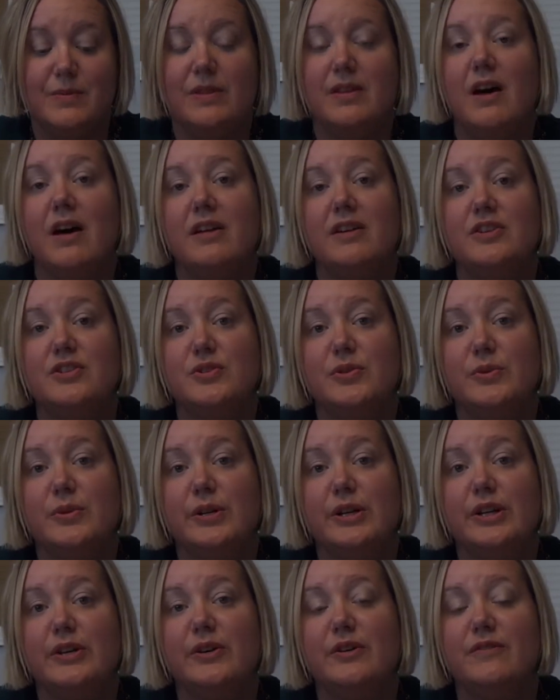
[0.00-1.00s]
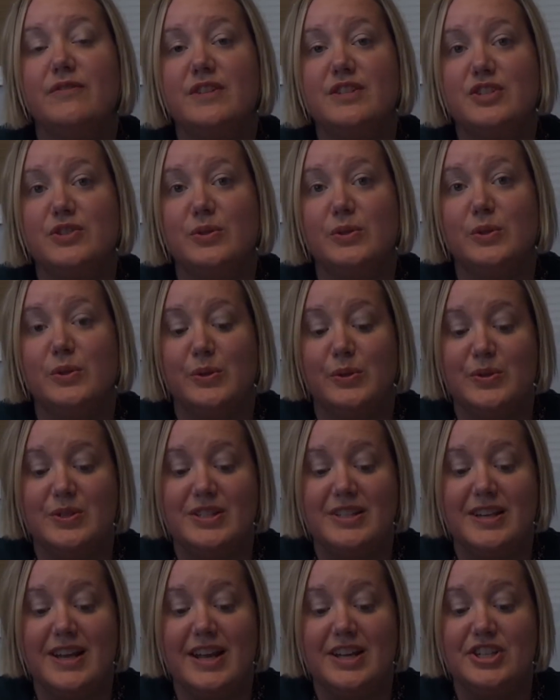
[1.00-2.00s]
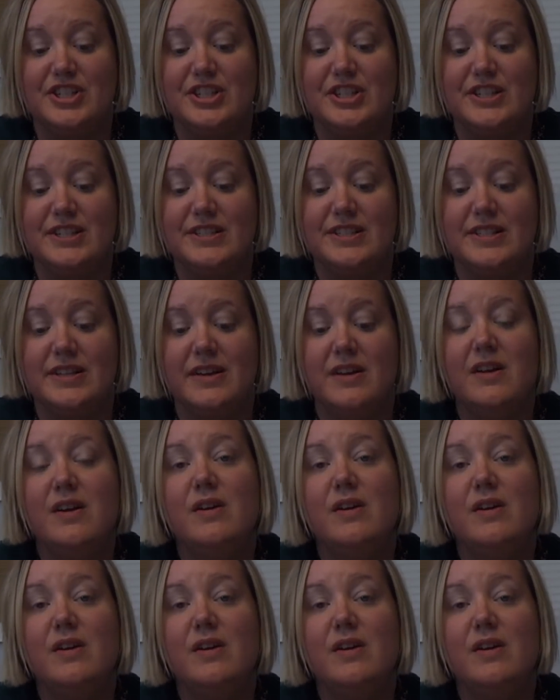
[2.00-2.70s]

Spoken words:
with auditory or visual hallucinations